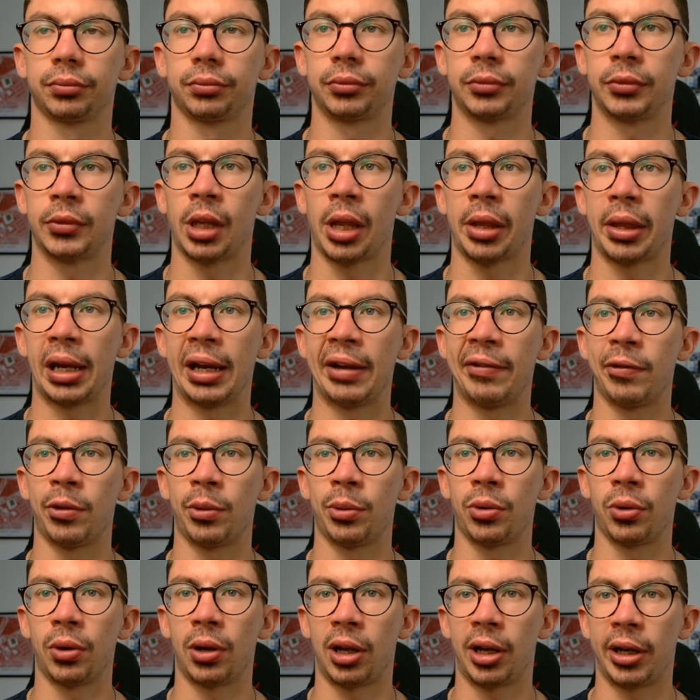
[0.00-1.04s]
Another
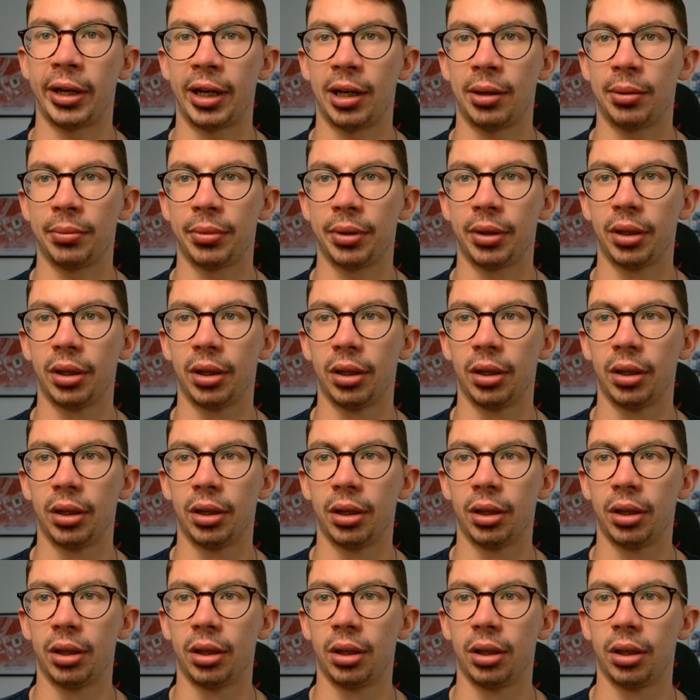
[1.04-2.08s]
Liverpool lineup.
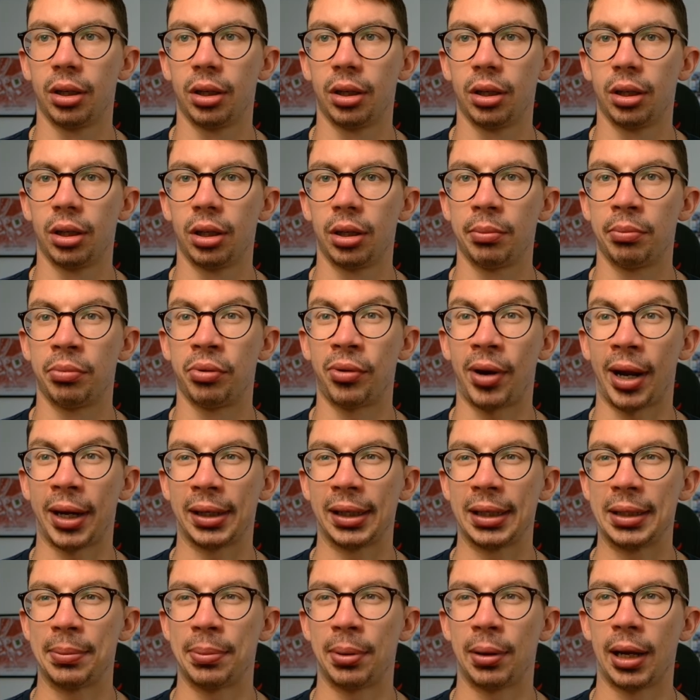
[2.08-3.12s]

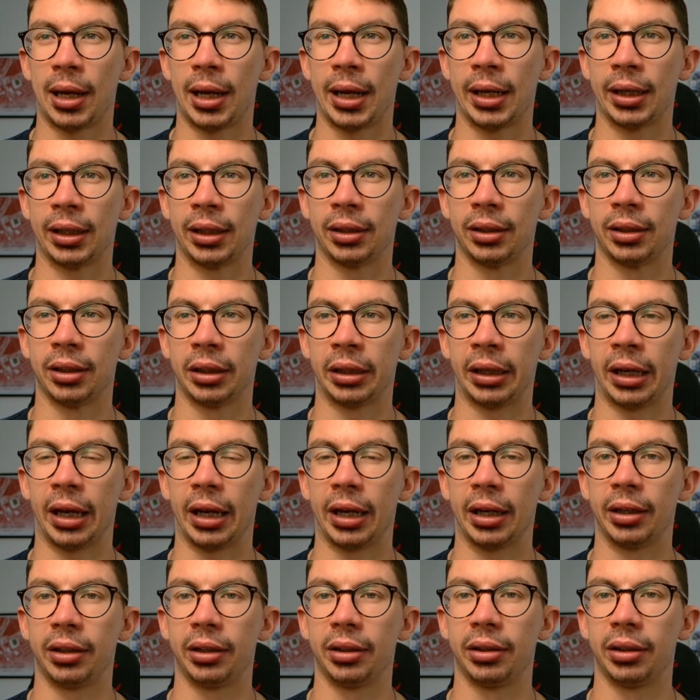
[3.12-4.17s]
Bradley playing.
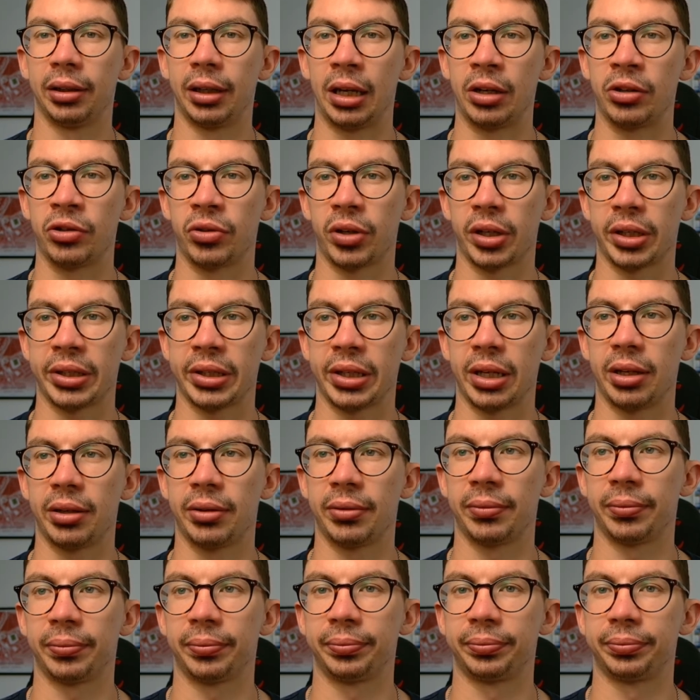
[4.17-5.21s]
Okay, interesting.
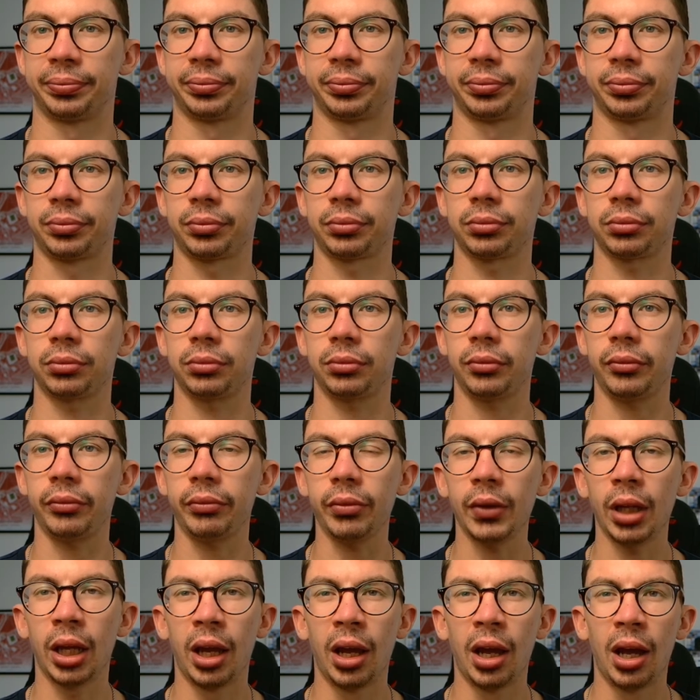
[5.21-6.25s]

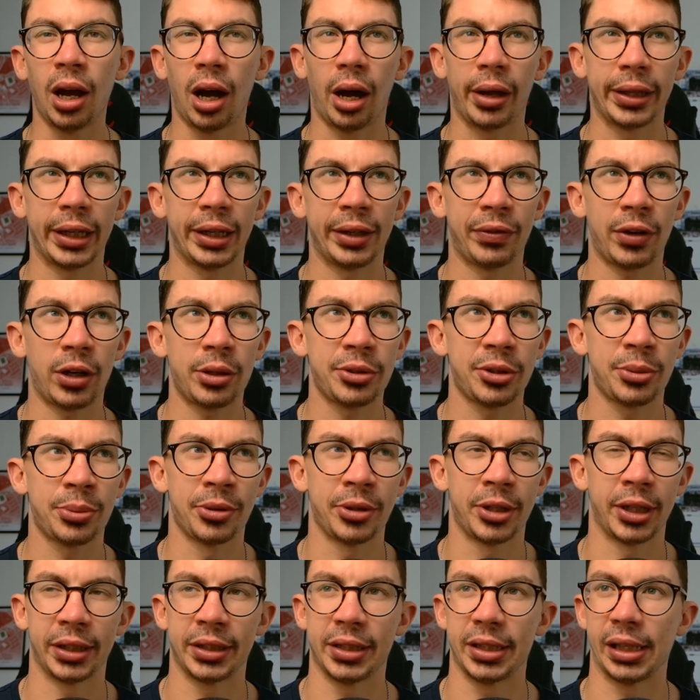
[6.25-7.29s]
I think if I was
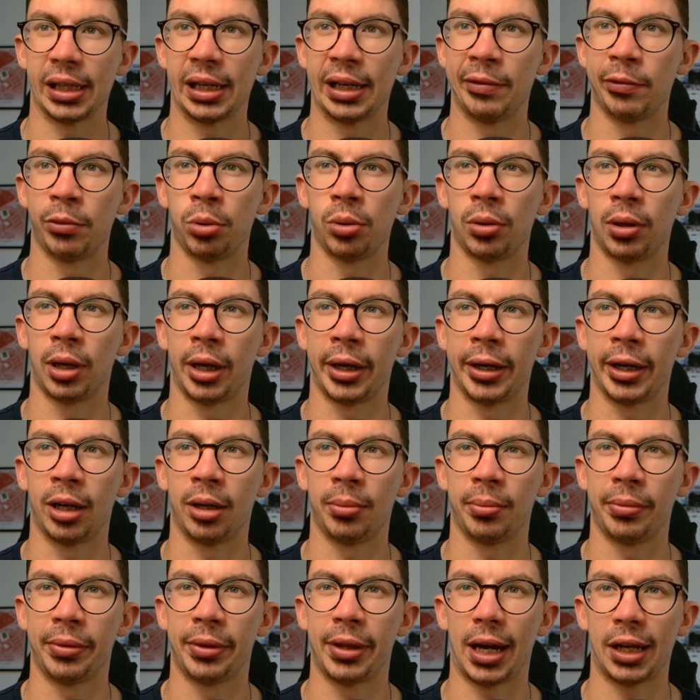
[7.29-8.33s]
predicting a Liverpool lineup,
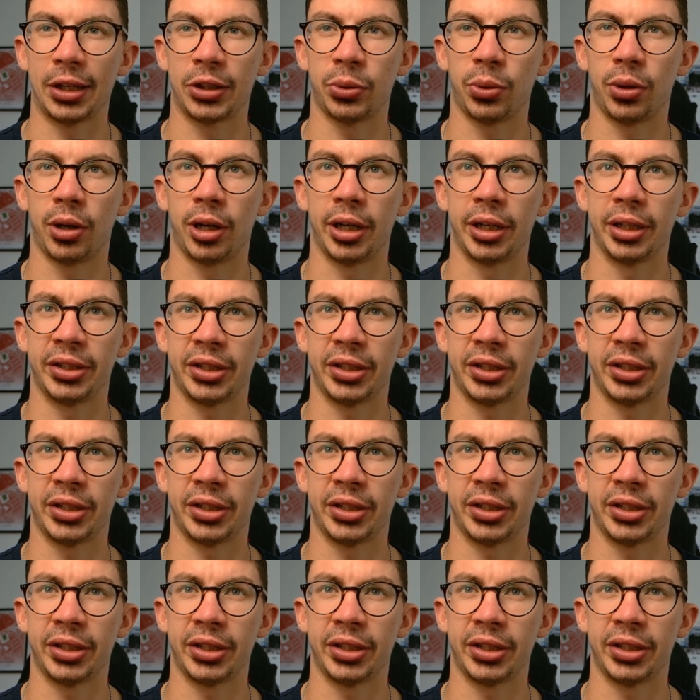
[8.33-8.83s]
that's what I'd